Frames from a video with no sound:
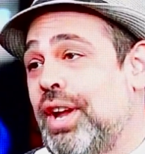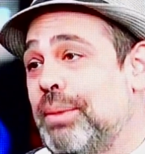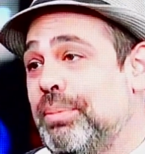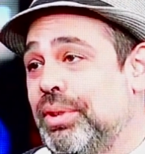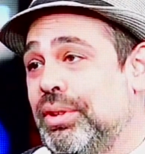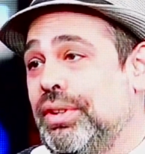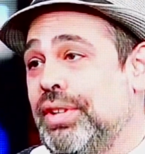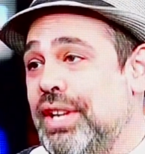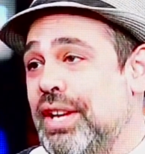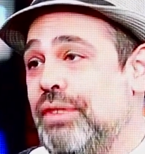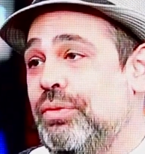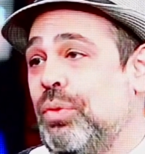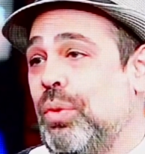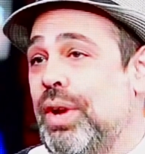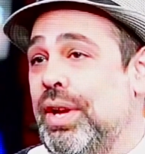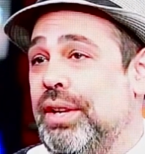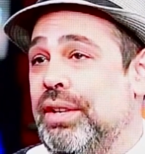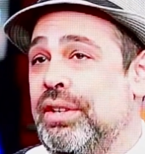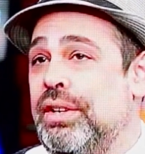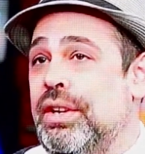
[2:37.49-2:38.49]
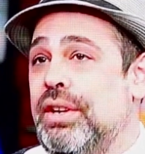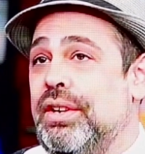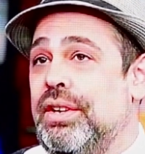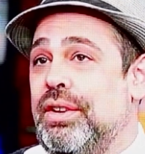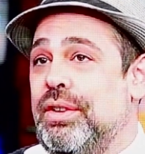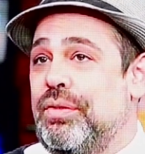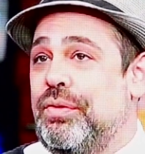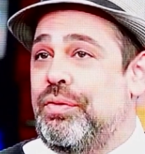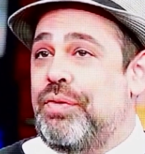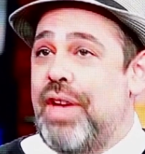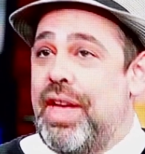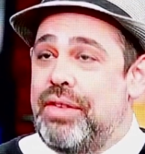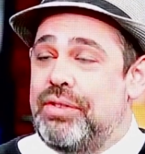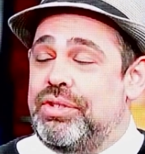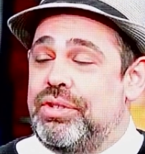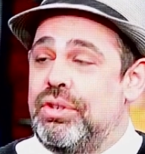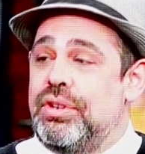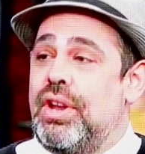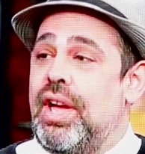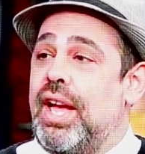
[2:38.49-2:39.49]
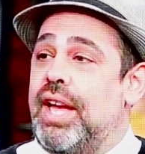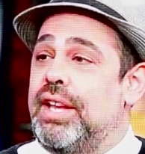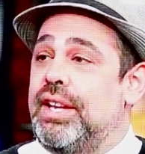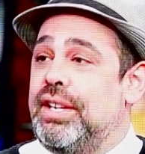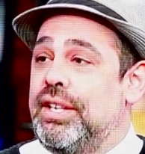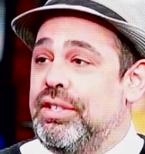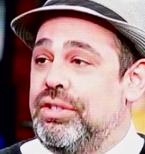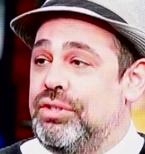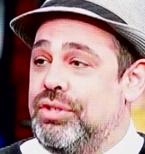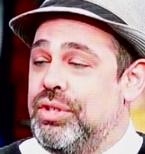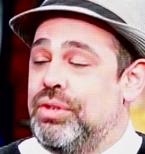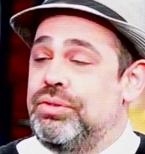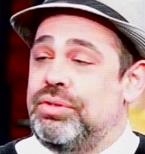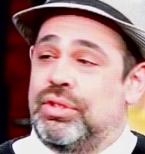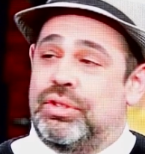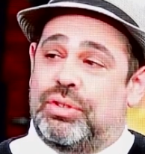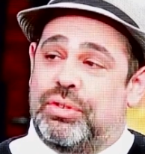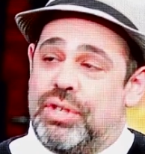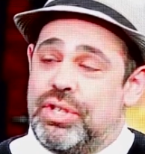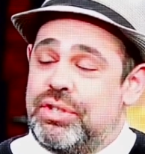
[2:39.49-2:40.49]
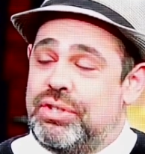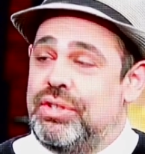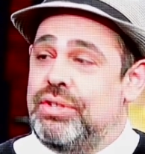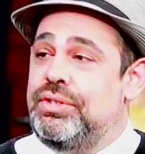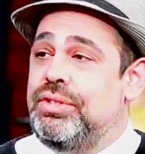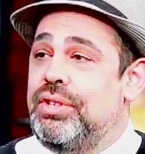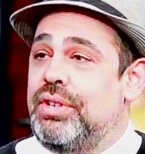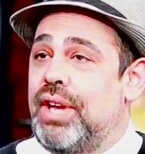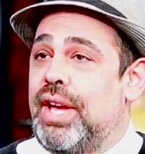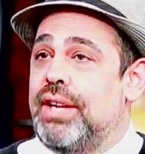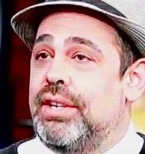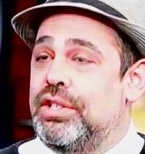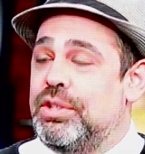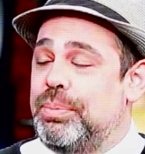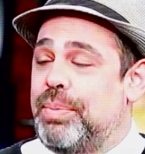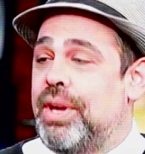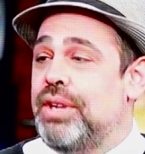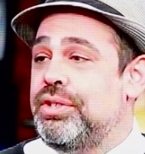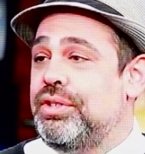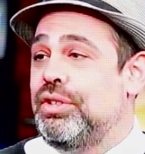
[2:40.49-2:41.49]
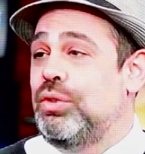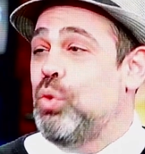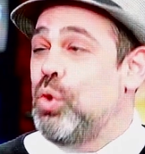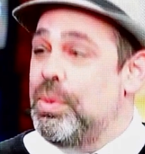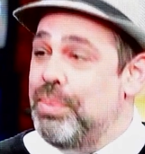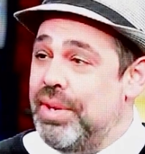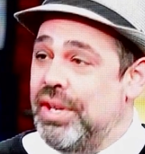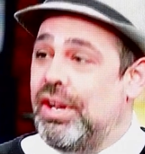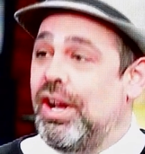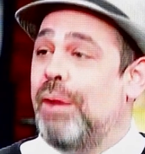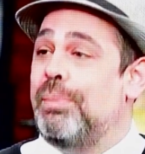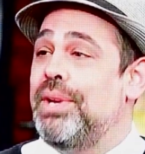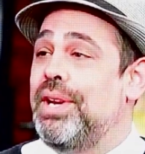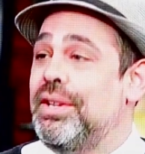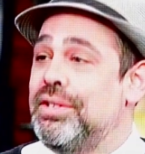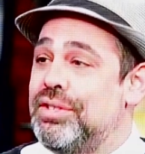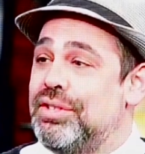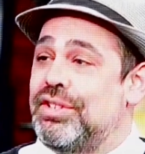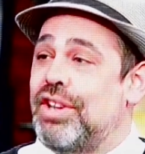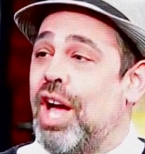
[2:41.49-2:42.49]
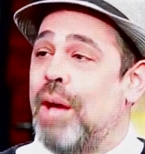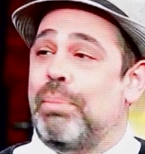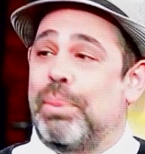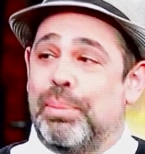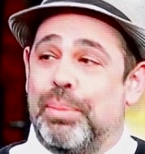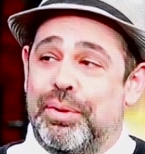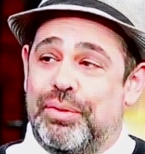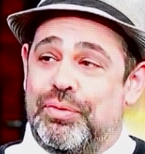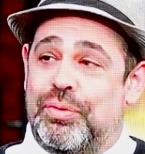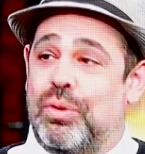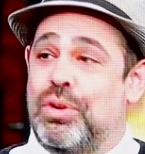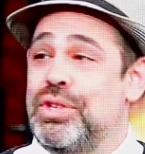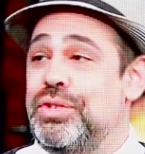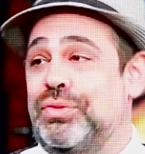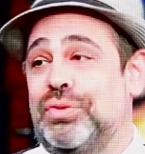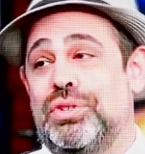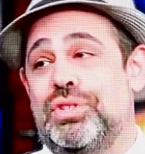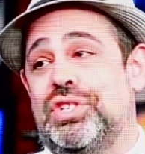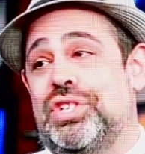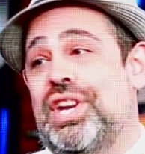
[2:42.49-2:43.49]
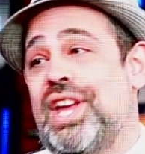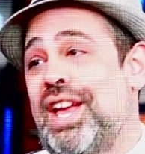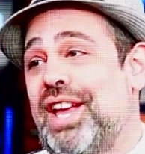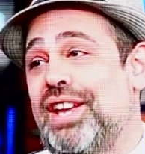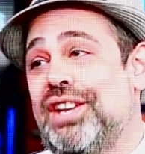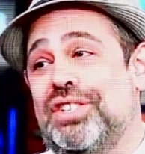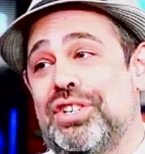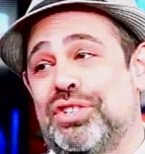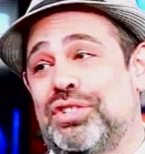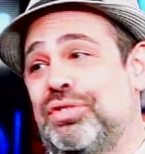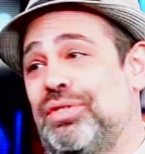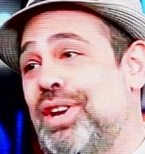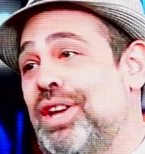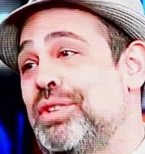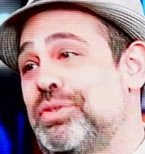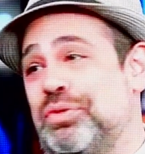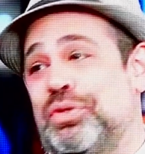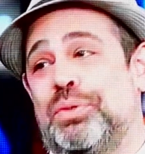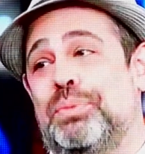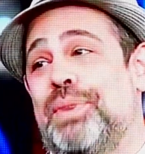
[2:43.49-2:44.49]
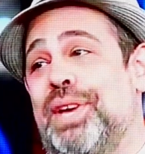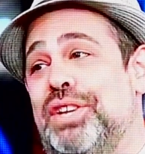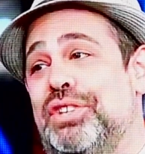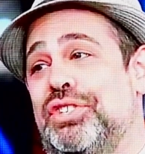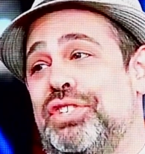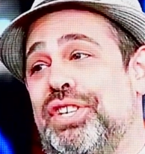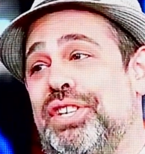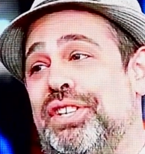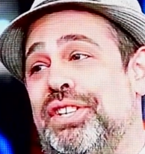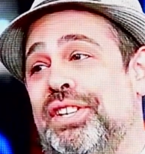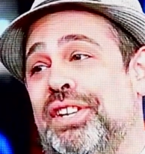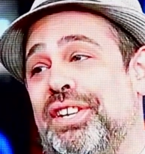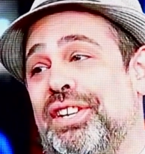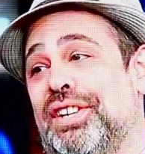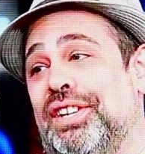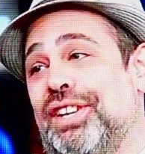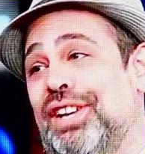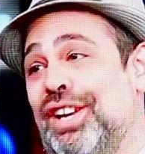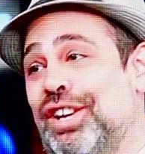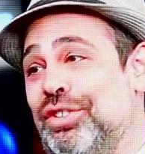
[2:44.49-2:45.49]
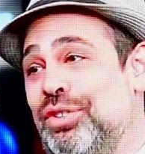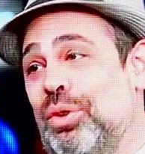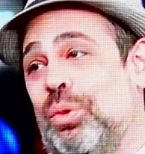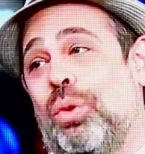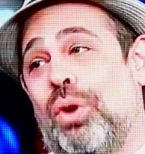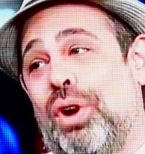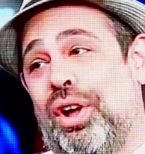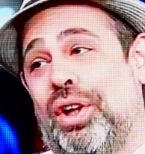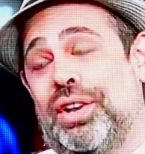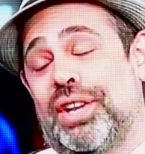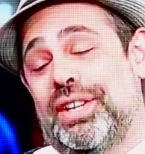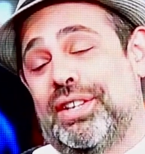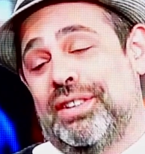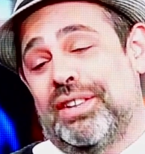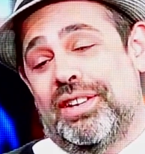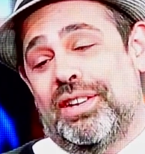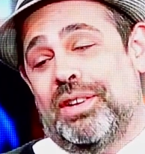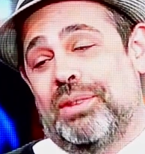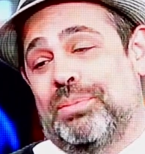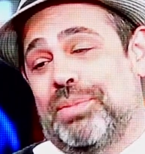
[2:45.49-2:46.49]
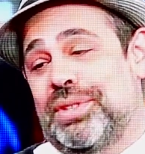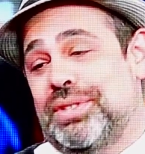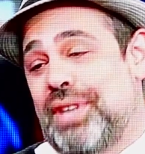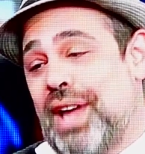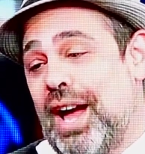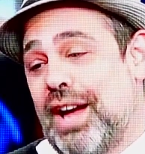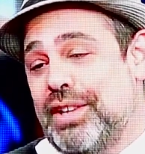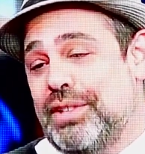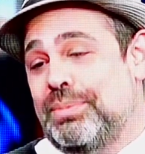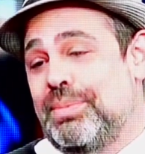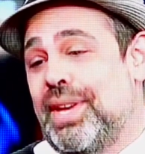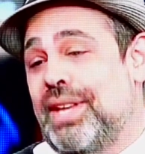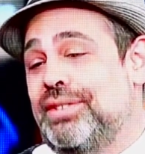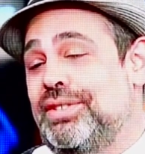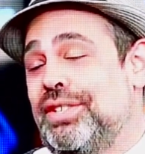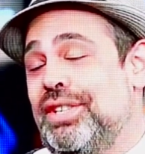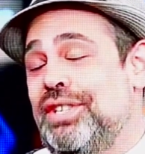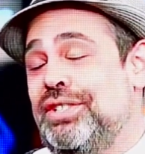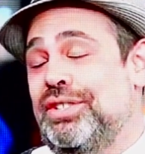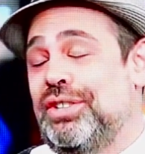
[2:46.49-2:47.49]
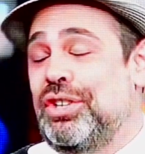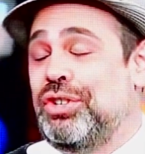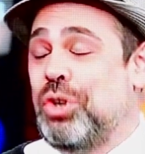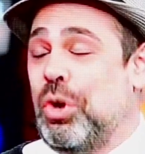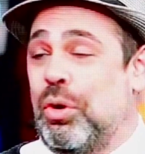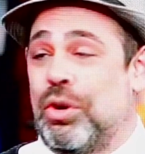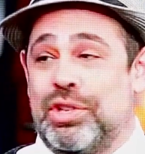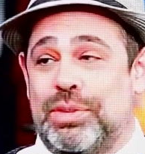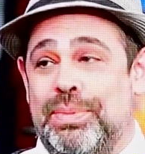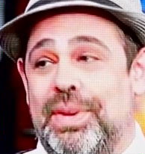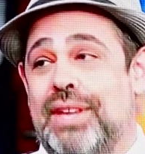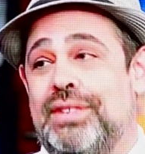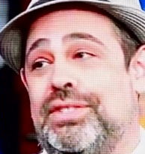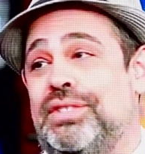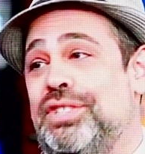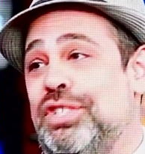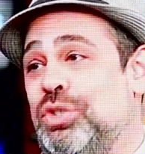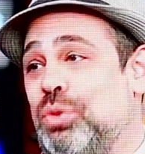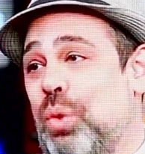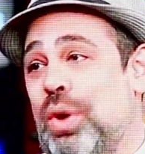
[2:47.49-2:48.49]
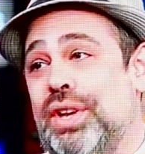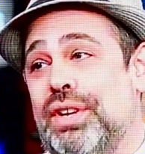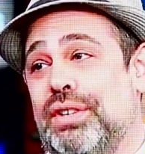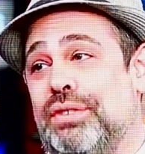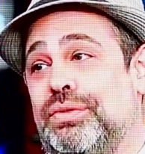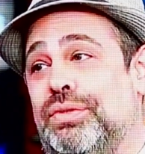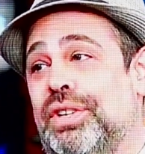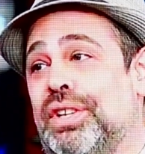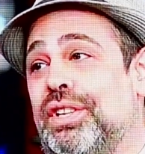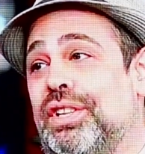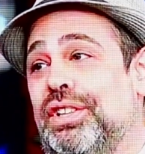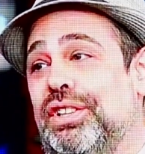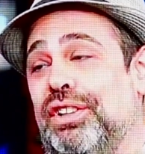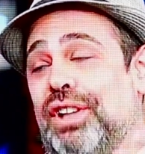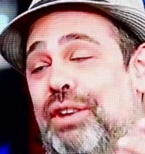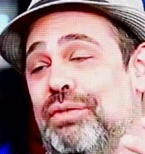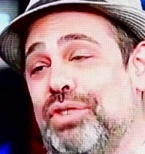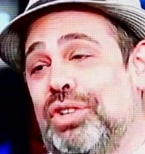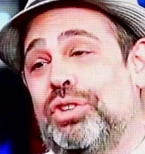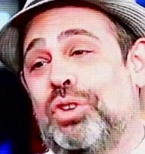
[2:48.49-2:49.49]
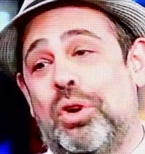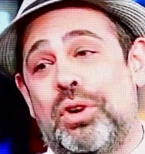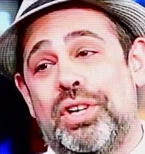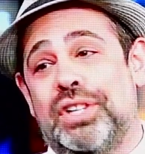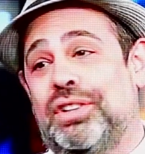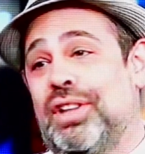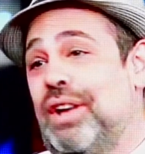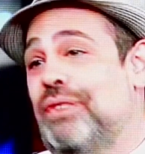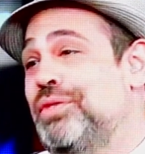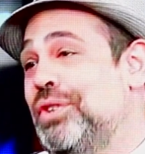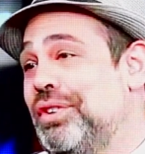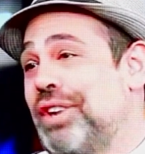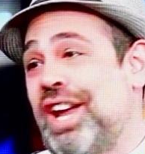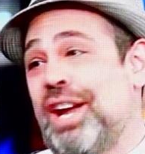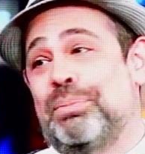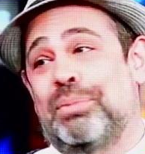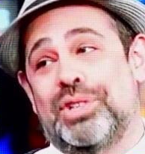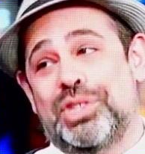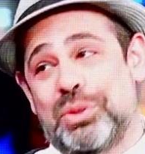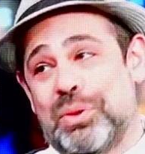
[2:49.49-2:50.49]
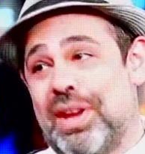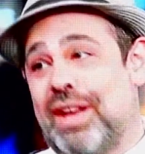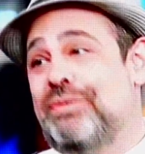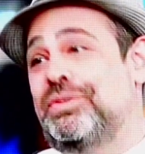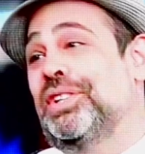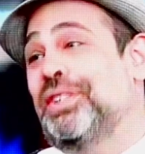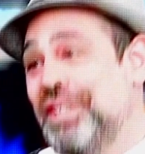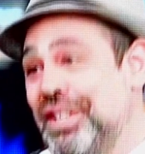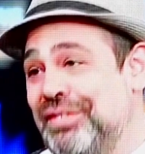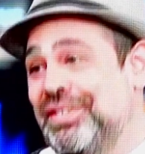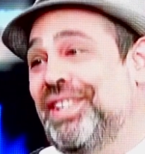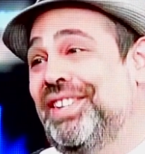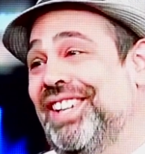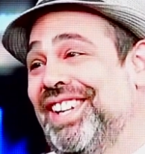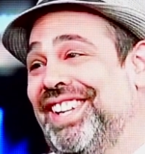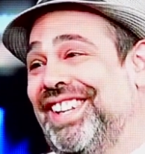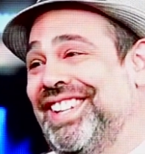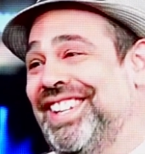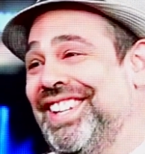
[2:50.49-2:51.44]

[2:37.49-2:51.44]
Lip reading: And I believe when faiths unite and Jews and Christians unite especially, we become an unstoppable force for change and transformation in the world. And Messiah's message and the Torah's message is one of love the Lord and love your neighbor, so we have to live it.